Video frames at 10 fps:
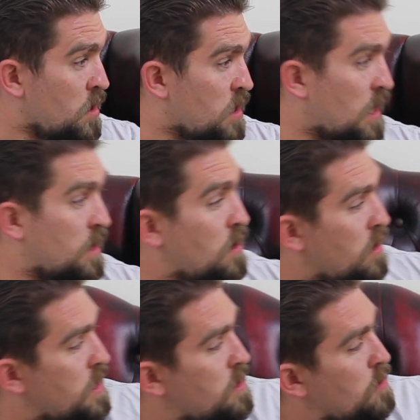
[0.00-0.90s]
Yeah. Oh
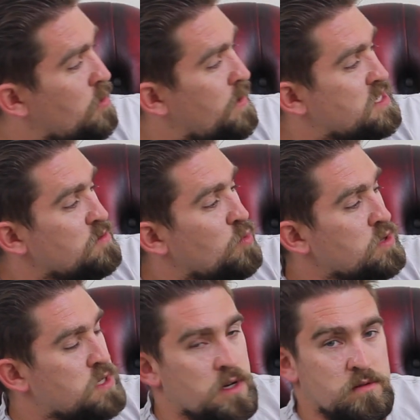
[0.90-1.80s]
yeah, I want to add some
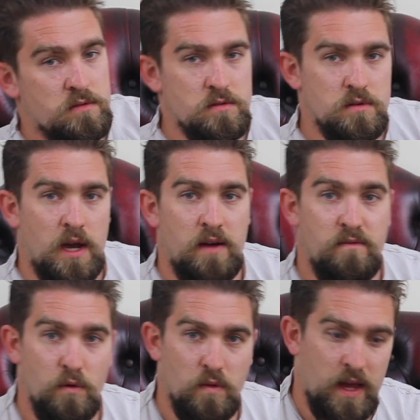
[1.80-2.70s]
water. And
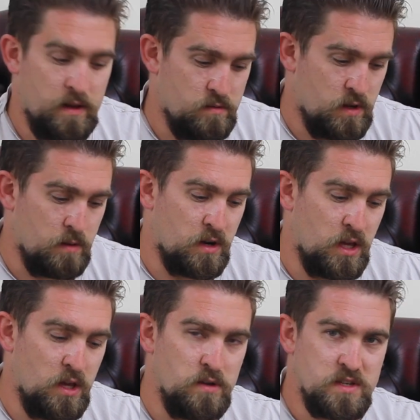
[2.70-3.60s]
for that, I'm going
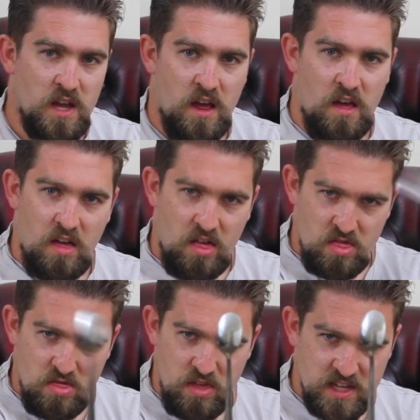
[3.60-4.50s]
to use
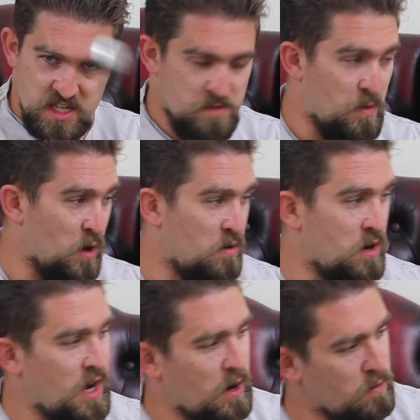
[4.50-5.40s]
this spoon.
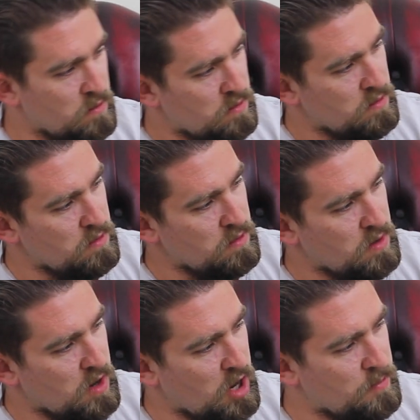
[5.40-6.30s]
Now,
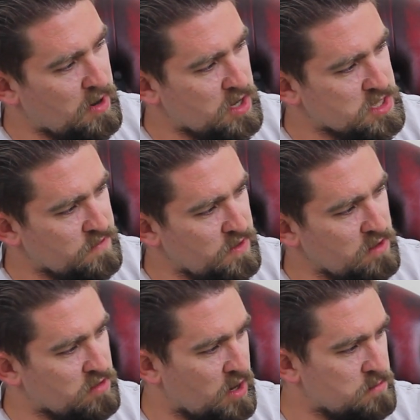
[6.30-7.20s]
I've been asked a few
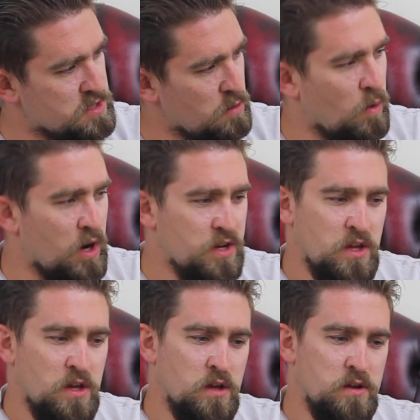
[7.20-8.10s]
times, why do
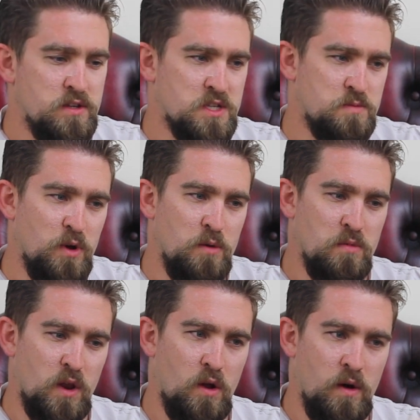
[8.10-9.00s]
you use a spoon
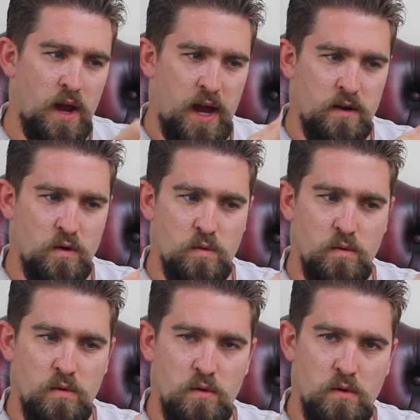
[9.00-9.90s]
with a long handle?
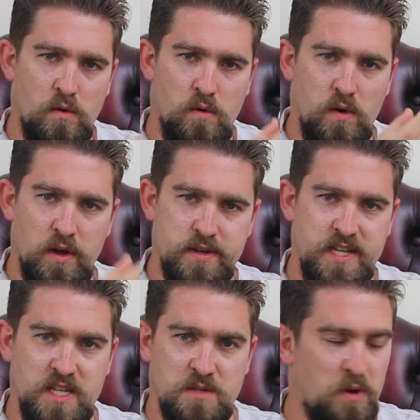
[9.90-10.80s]

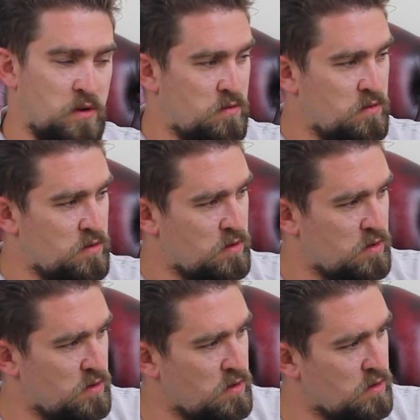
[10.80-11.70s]
teaspoon
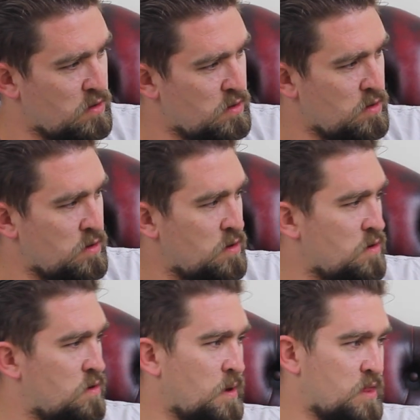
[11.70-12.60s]

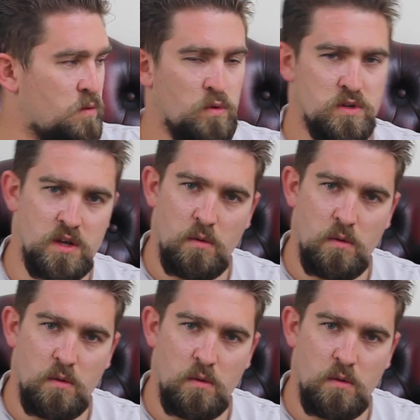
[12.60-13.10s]
to add the water.